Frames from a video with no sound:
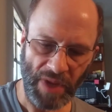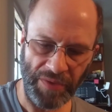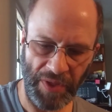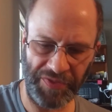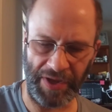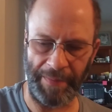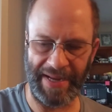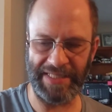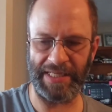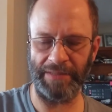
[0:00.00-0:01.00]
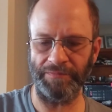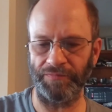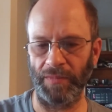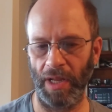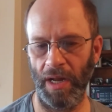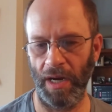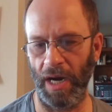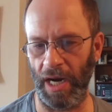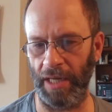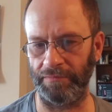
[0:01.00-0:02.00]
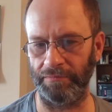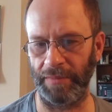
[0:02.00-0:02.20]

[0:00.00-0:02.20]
Nothing amazing, um,